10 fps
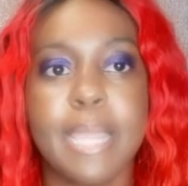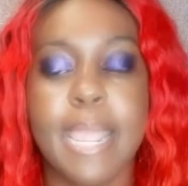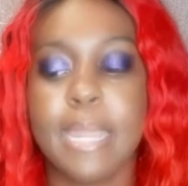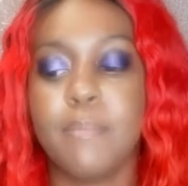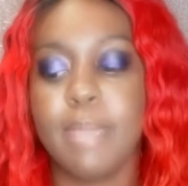
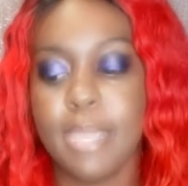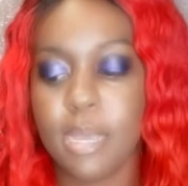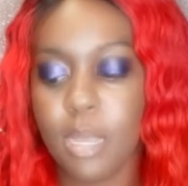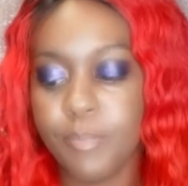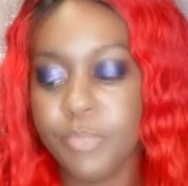playing in
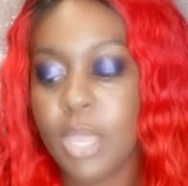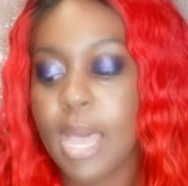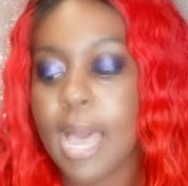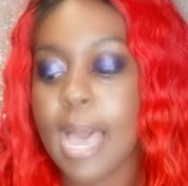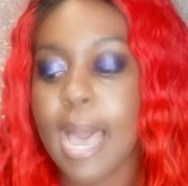makeup,
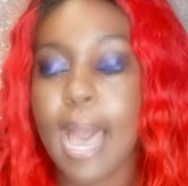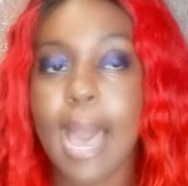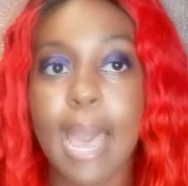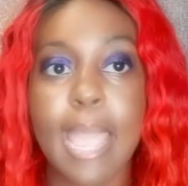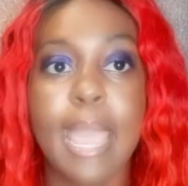
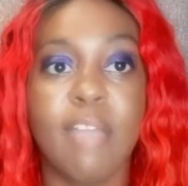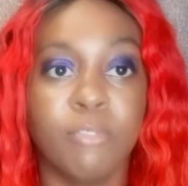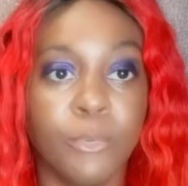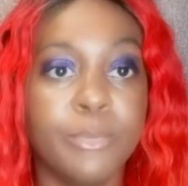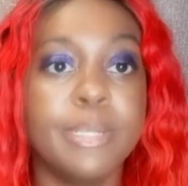I
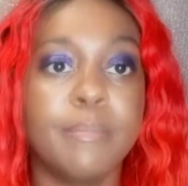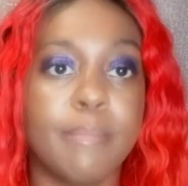have ruined